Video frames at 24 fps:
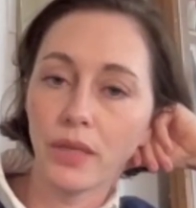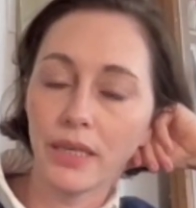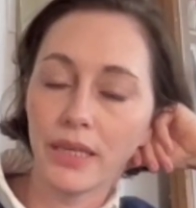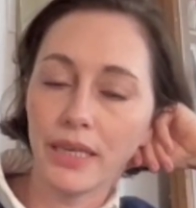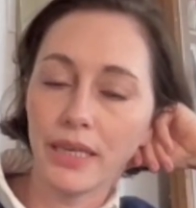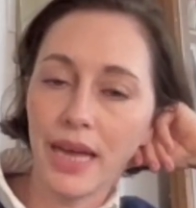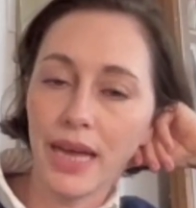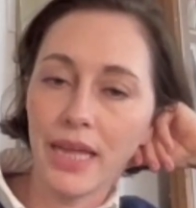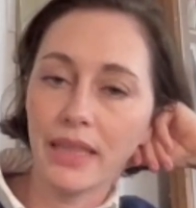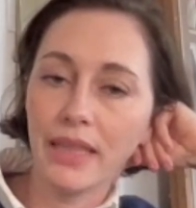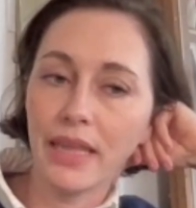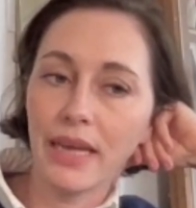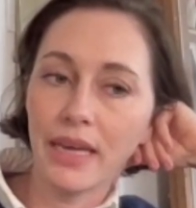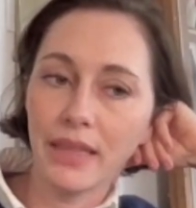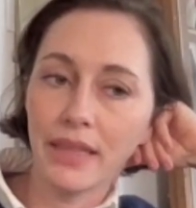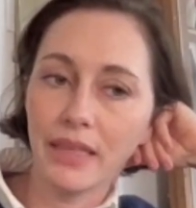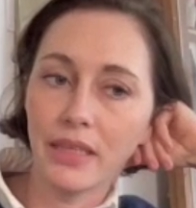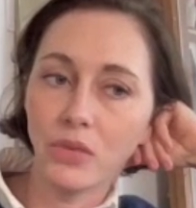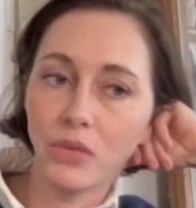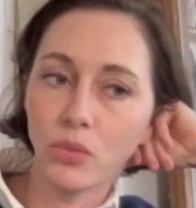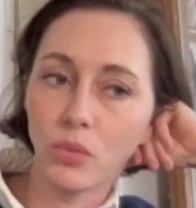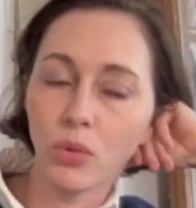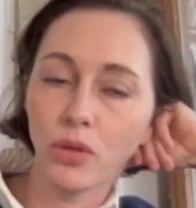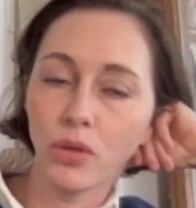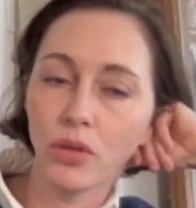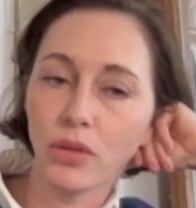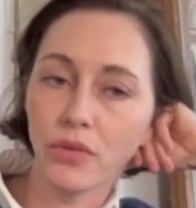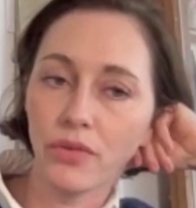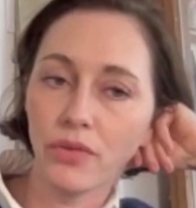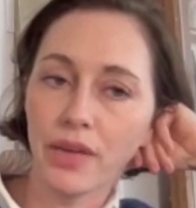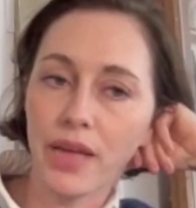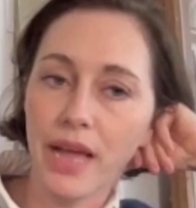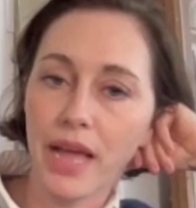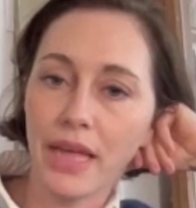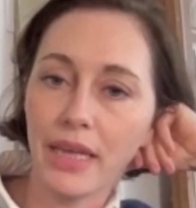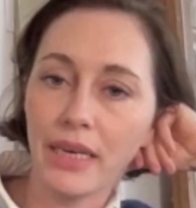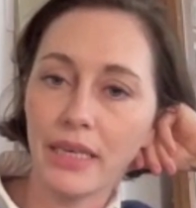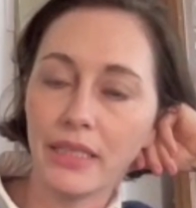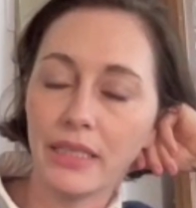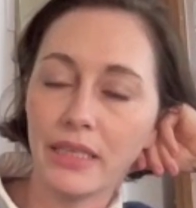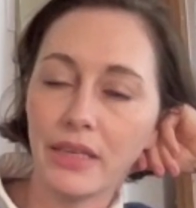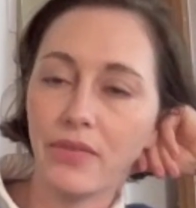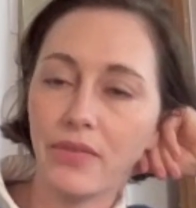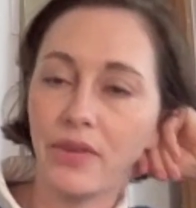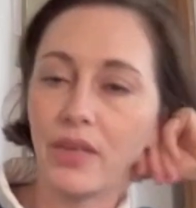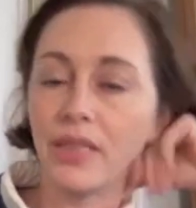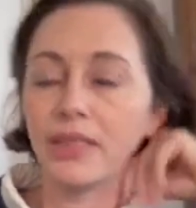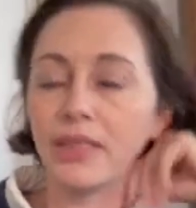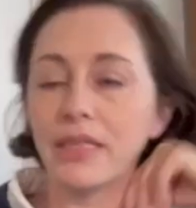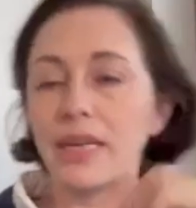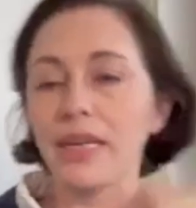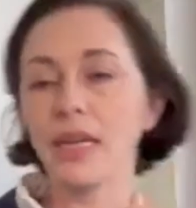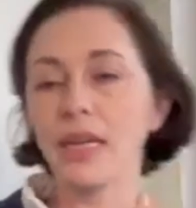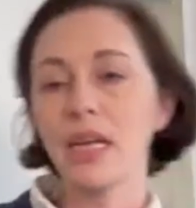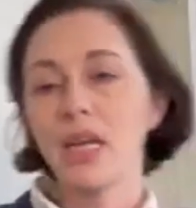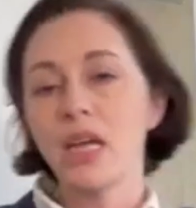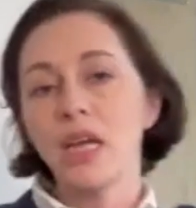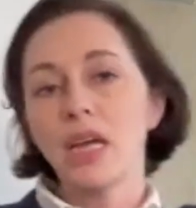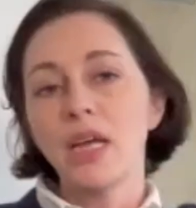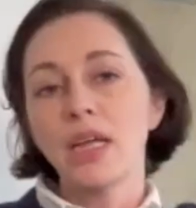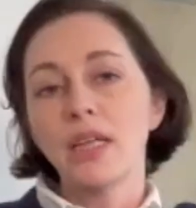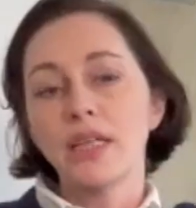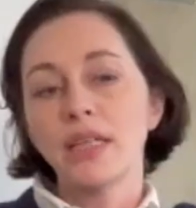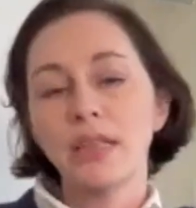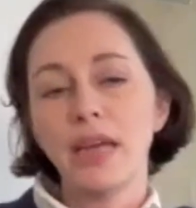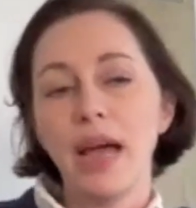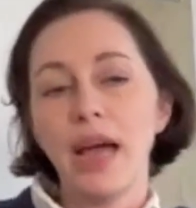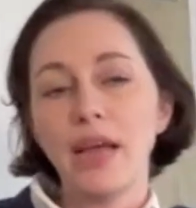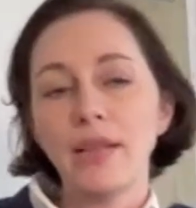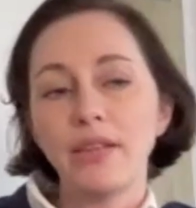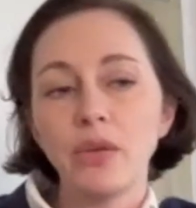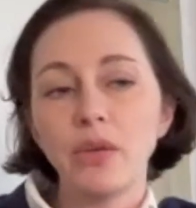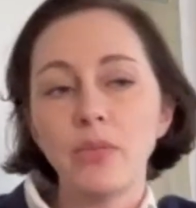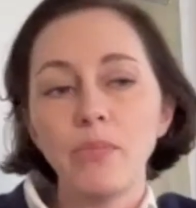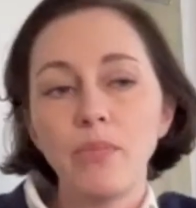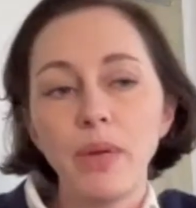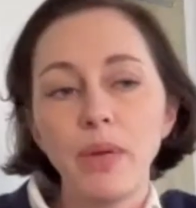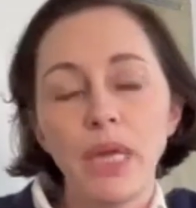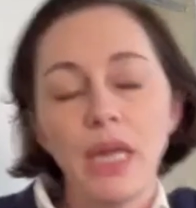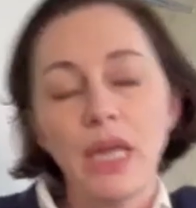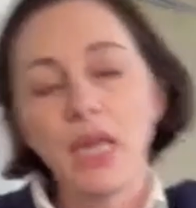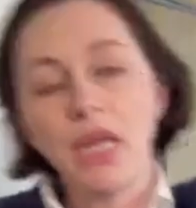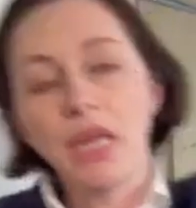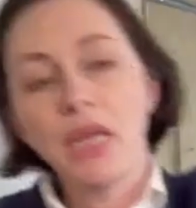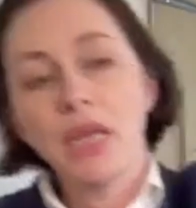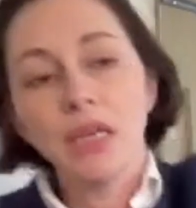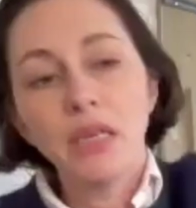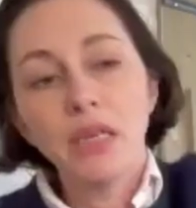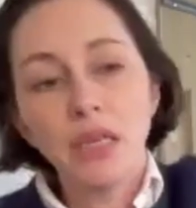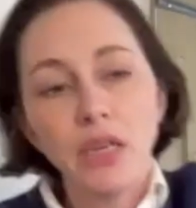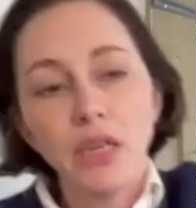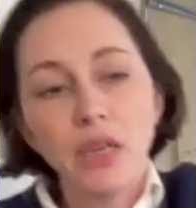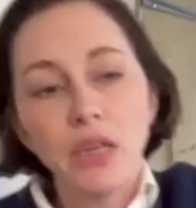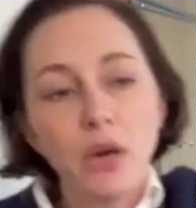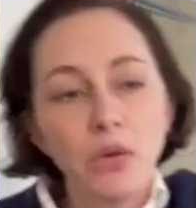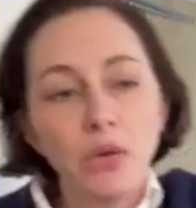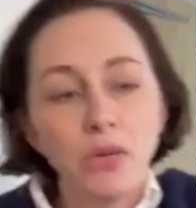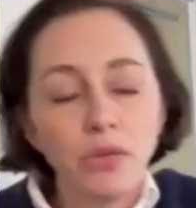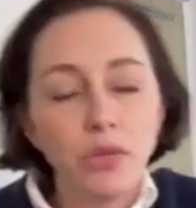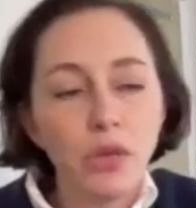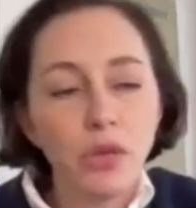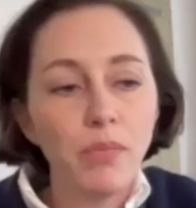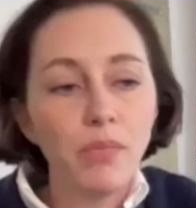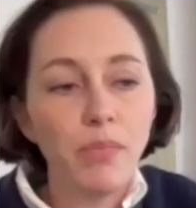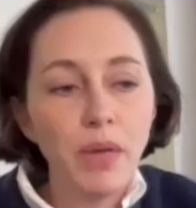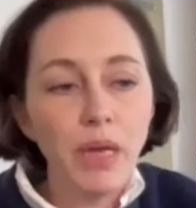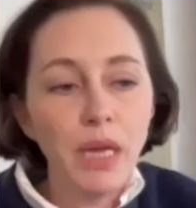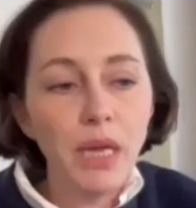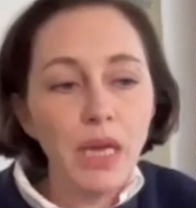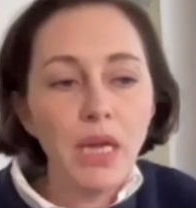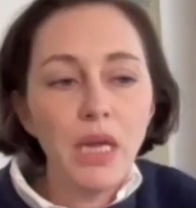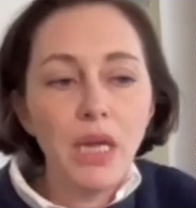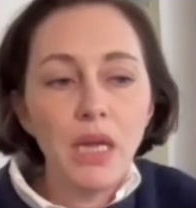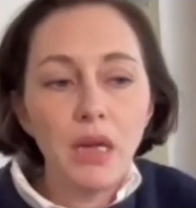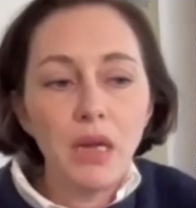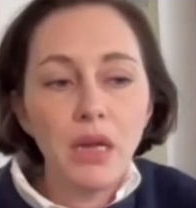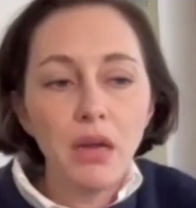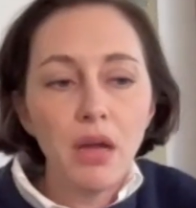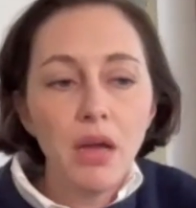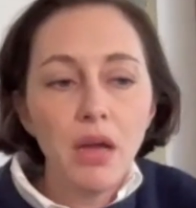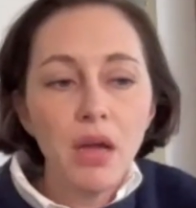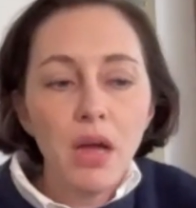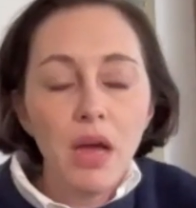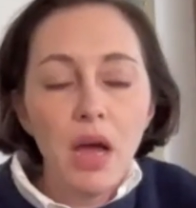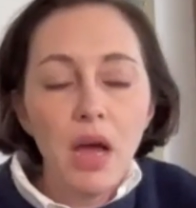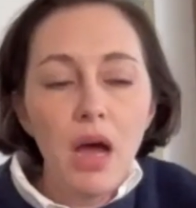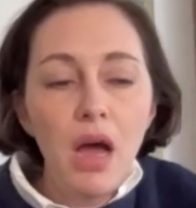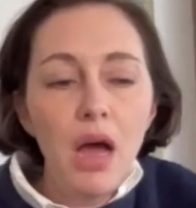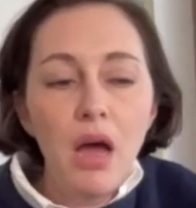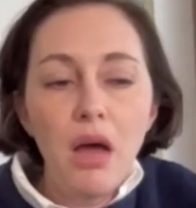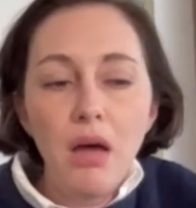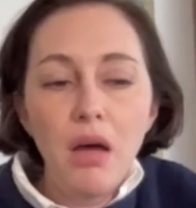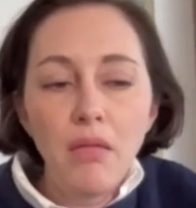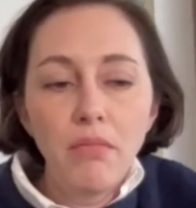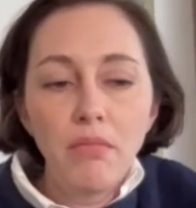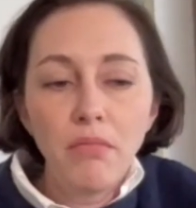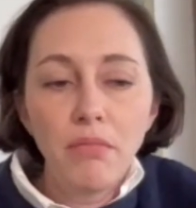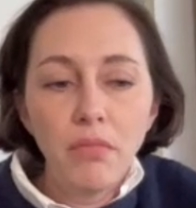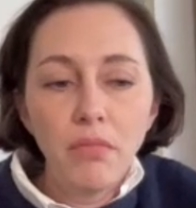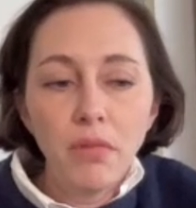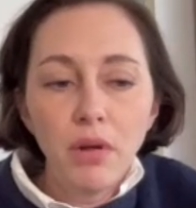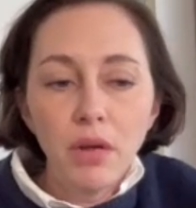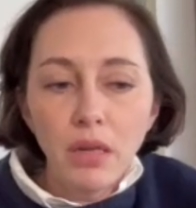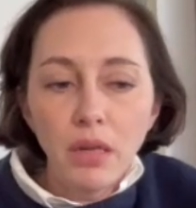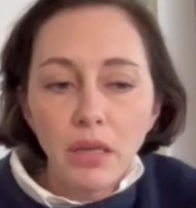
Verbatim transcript: Again, like this world of reality T V, it's like to to be, you know, to be um,